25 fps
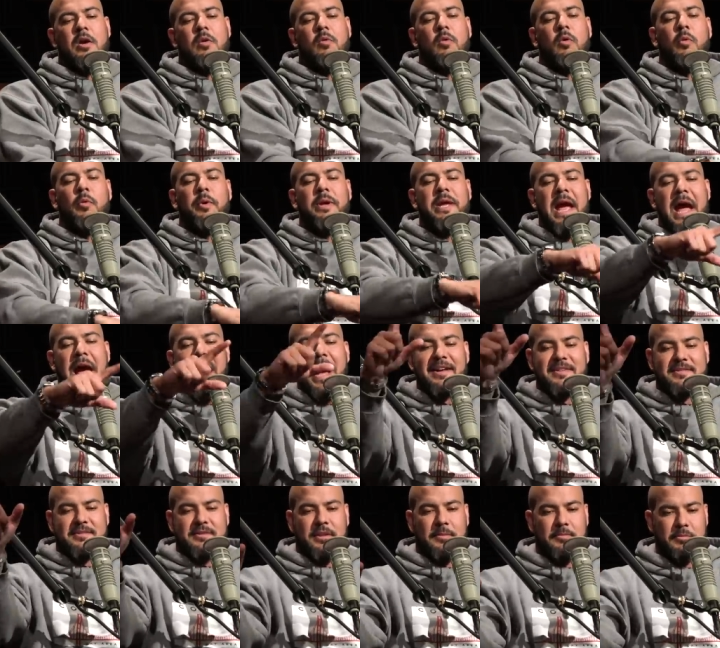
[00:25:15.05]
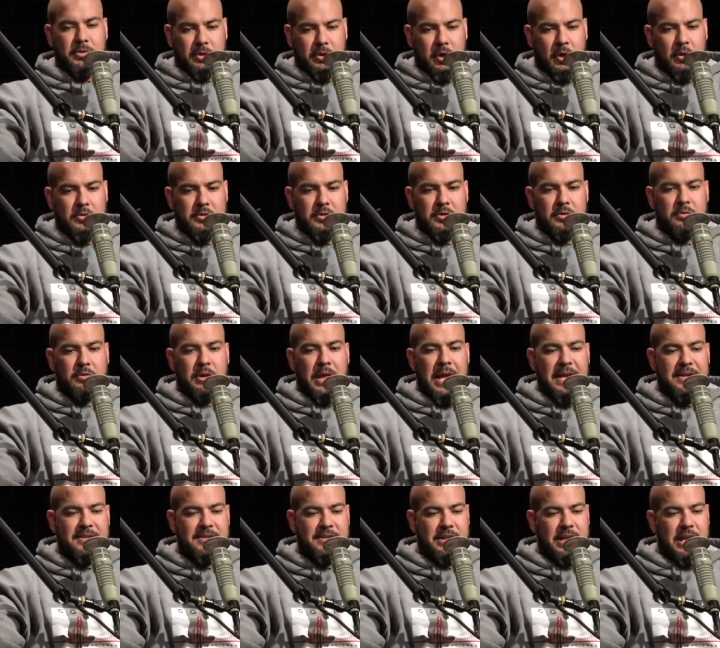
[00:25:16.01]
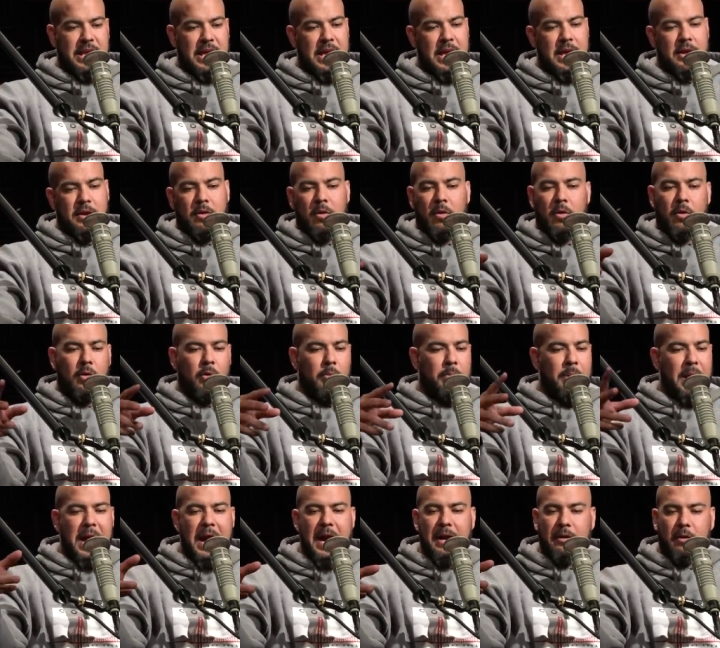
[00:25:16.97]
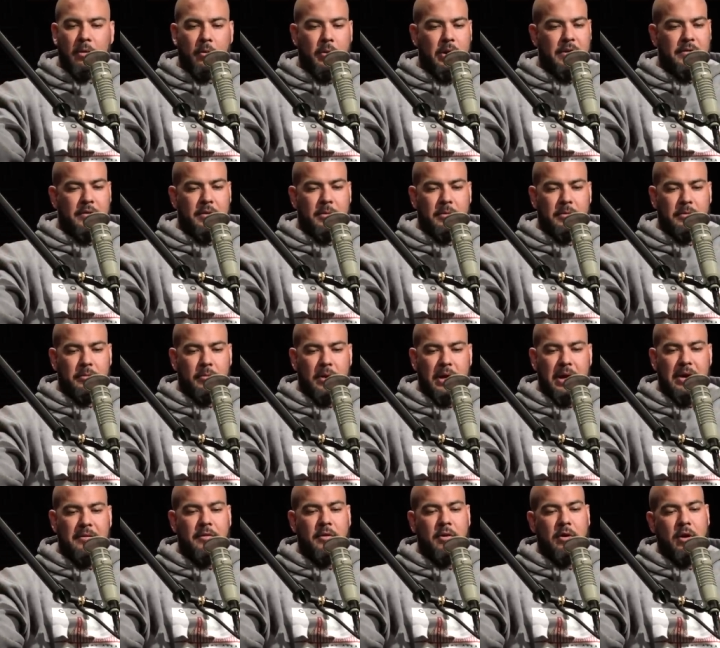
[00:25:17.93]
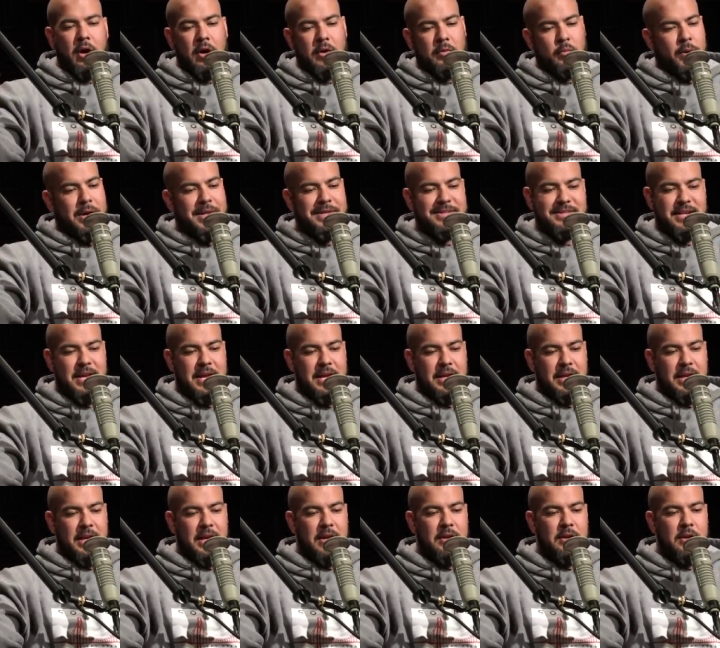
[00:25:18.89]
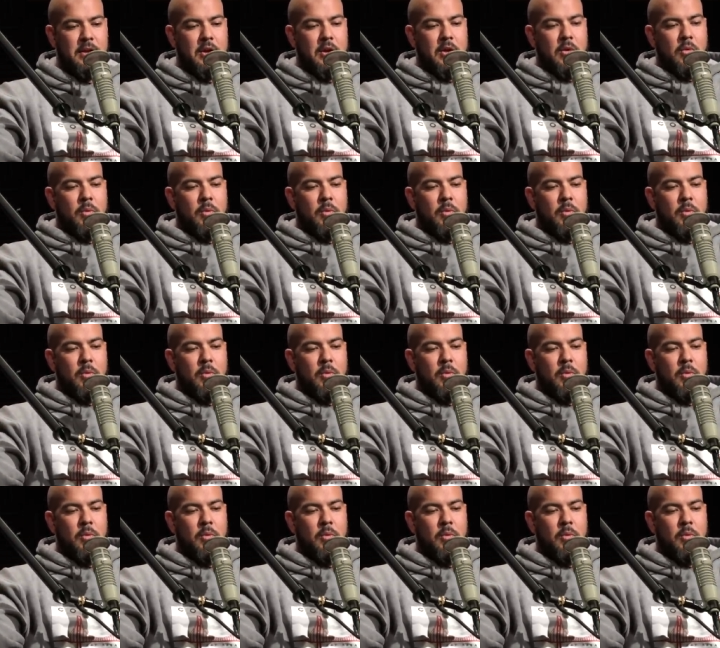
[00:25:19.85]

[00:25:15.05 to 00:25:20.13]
when we ask them to go do legs again or back or whatever on Wednesday again,